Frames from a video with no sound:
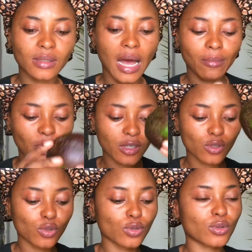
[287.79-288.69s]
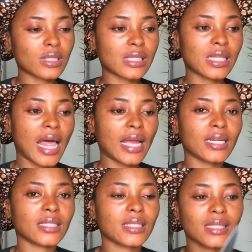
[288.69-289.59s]
I'm going to
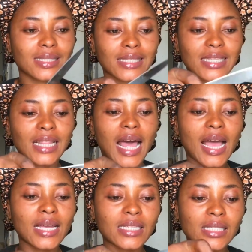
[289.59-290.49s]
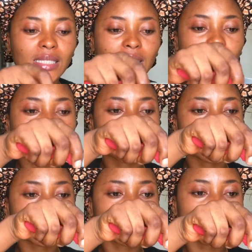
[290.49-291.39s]
slice
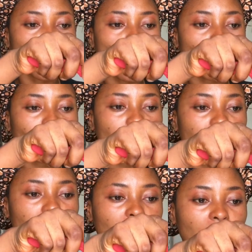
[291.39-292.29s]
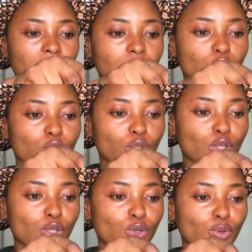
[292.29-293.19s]
this open into
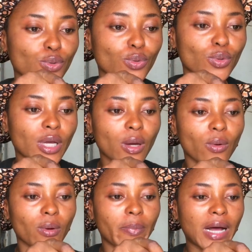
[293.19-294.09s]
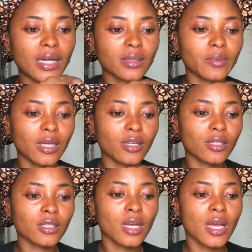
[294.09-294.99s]
2 equal parts
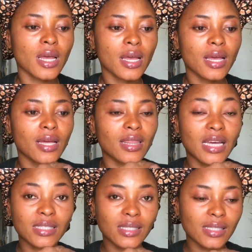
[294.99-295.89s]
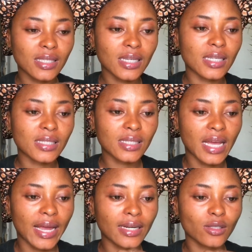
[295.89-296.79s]
because there's a seed
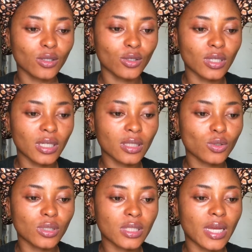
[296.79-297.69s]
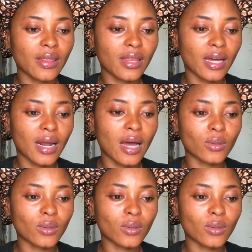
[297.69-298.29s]
inside, so you need to take that out